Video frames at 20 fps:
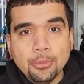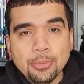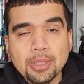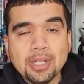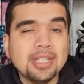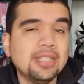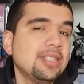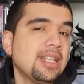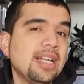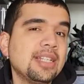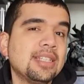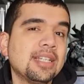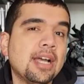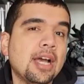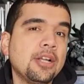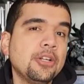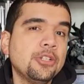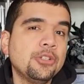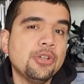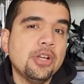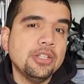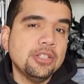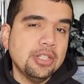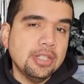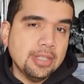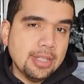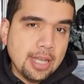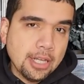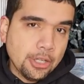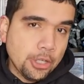because that's the kind of
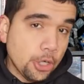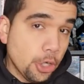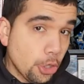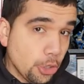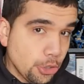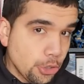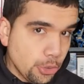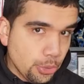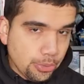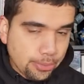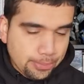stretching that could hurt you.